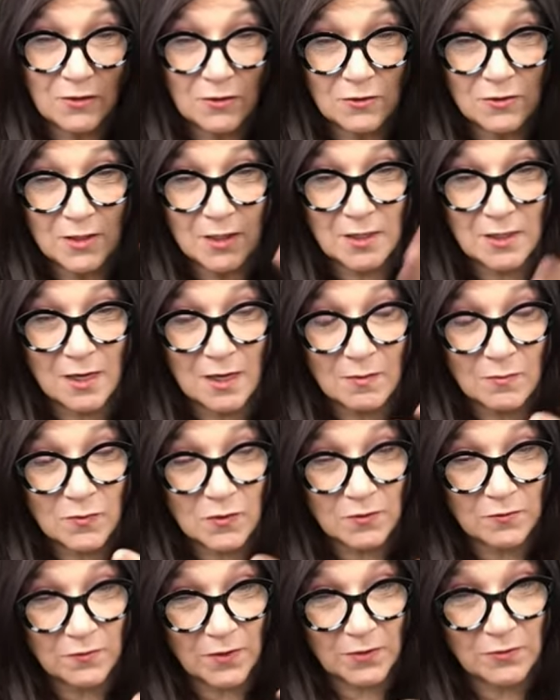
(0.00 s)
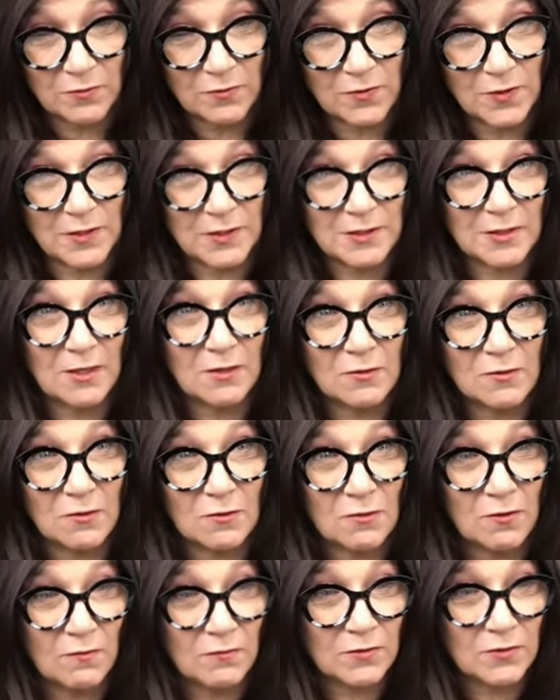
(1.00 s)
There's a number of other things, and I'll
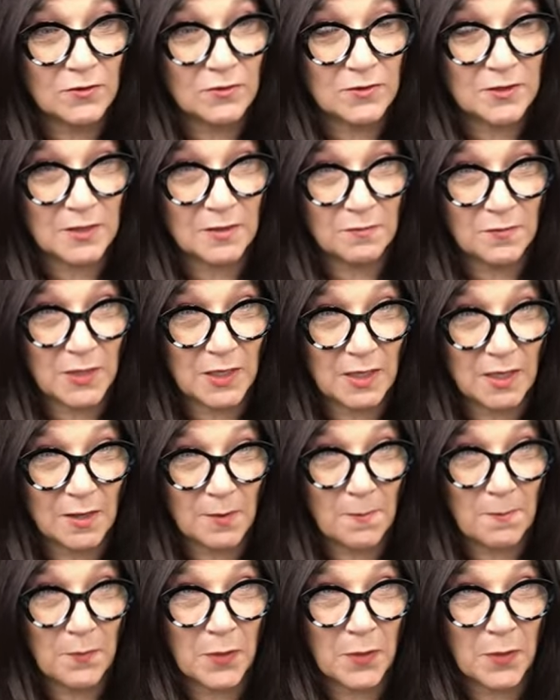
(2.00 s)
go over those in a minute,